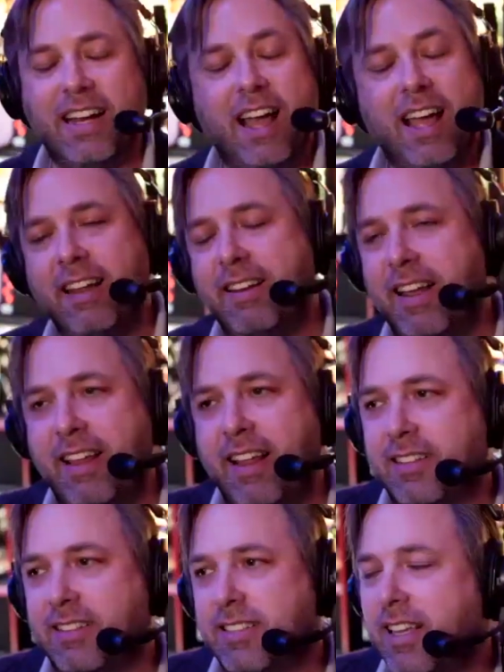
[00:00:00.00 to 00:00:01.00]
I and
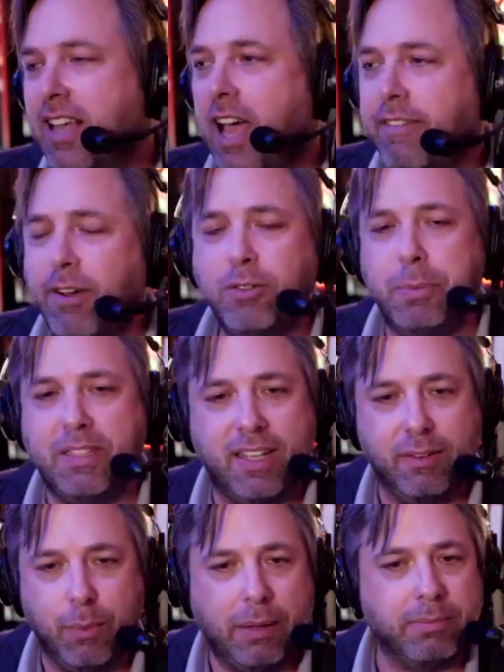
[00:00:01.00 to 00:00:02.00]
it's I've always meant to get
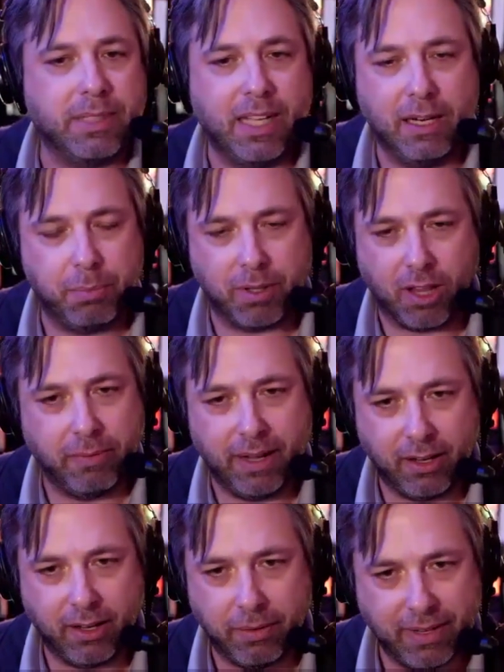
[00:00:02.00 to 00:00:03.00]
a website up with all my
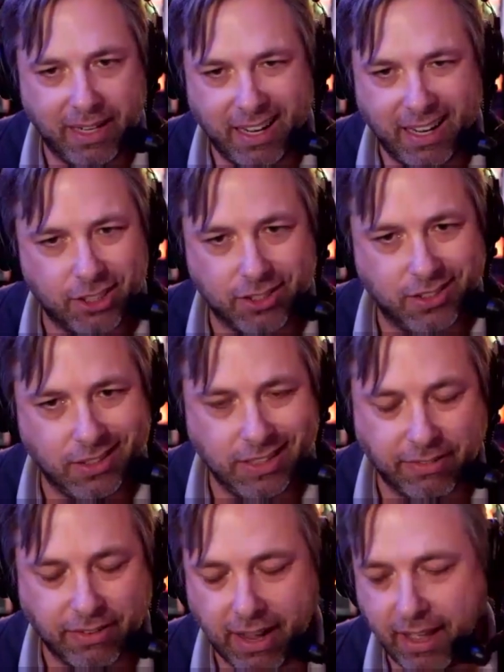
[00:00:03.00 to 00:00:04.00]
equipment. I just
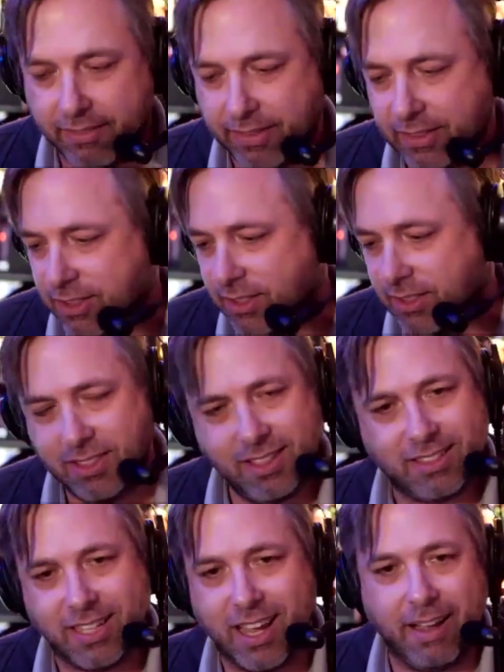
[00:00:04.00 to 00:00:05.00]
never have. It's just the
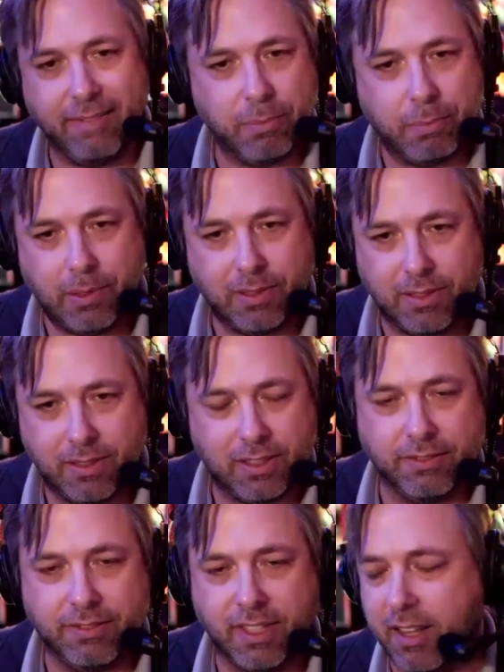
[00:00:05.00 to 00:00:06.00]
time to put
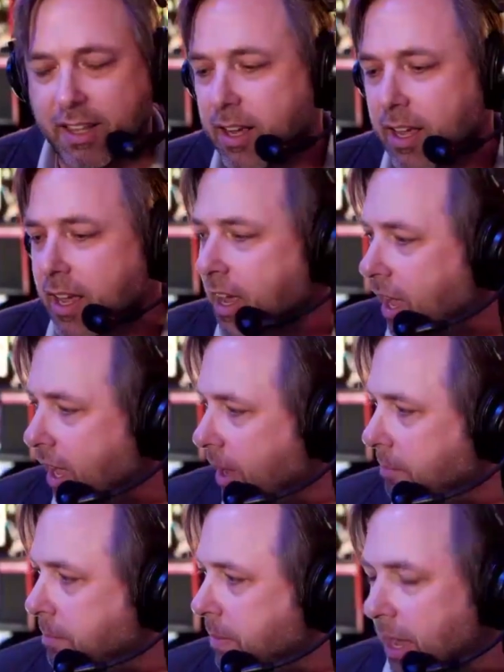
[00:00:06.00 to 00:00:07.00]
stuff together.
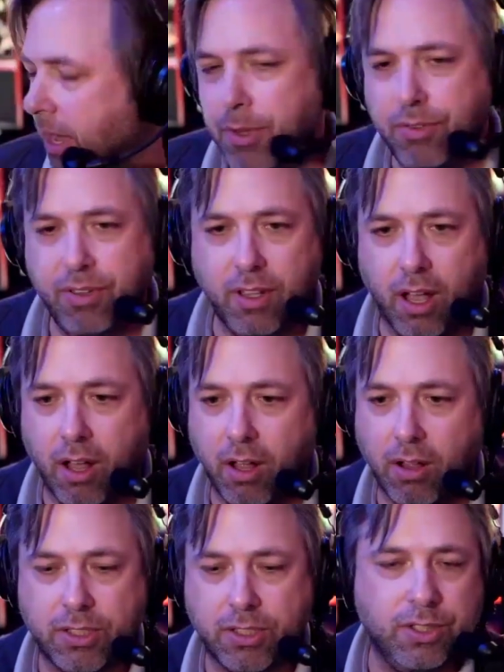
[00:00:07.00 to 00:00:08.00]
Um, but I'm using
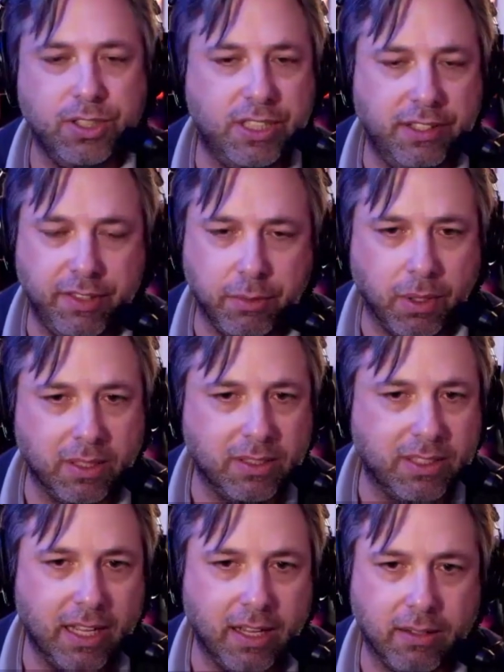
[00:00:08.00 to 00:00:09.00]
all Sony ZV1s
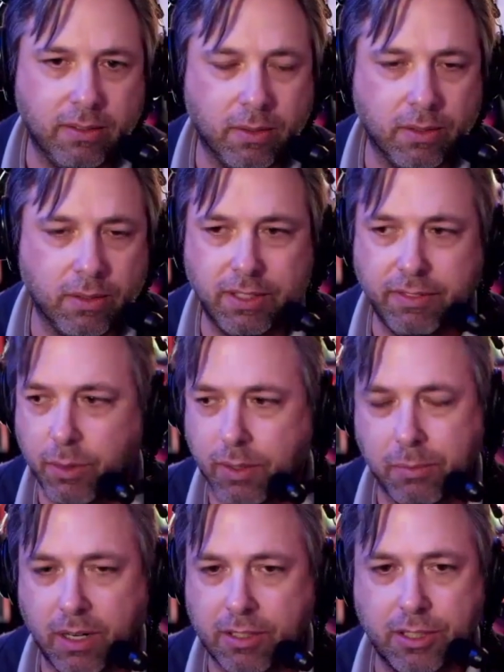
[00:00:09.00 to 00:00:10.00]
now or ZV1 okay.
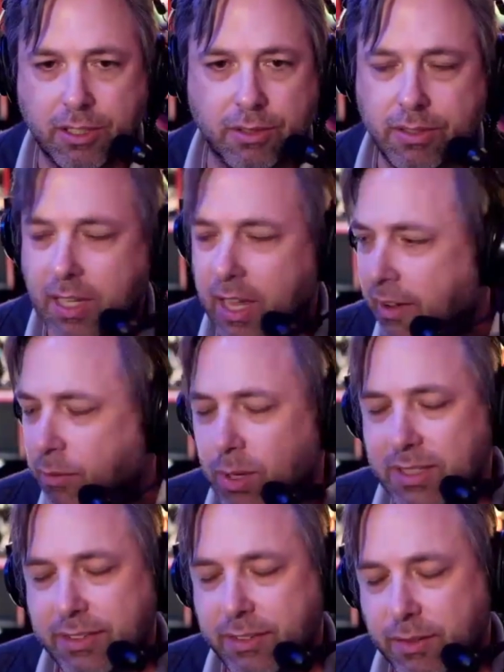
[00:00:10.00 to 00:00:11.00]
Mark twos. I have
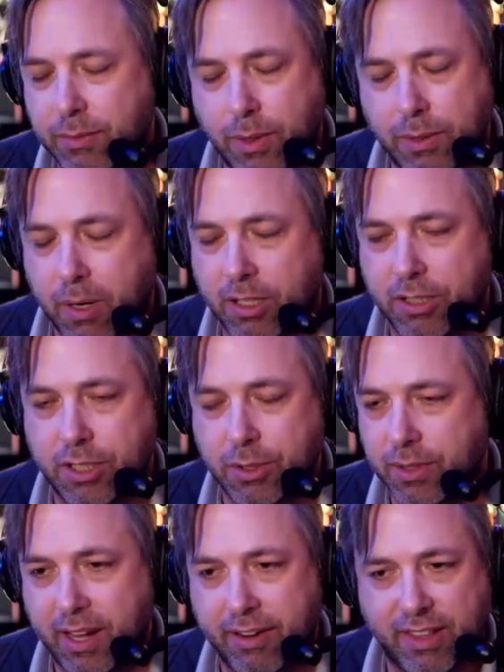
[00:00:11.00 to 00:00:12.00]
one ZV1 Mark two,
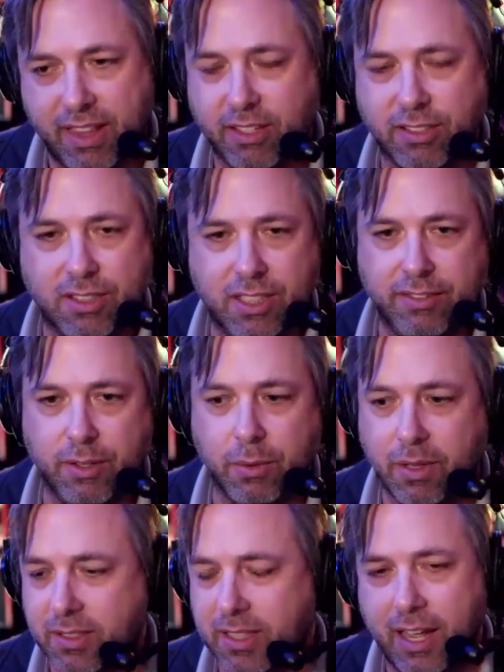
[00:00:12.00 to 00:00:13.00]
and everything else is
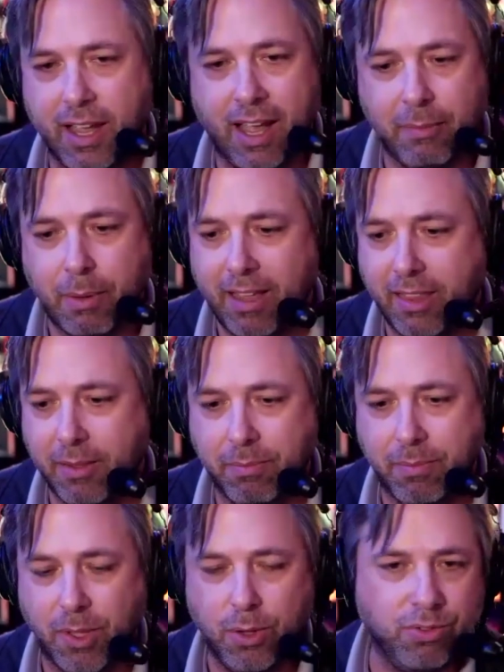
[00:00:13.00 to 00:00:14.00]
ZV1s. I, I buy
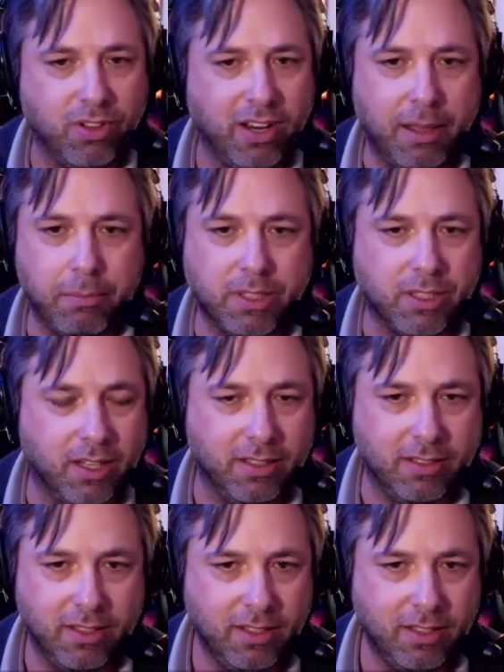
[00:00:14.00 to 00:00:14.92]
them used on Amazon.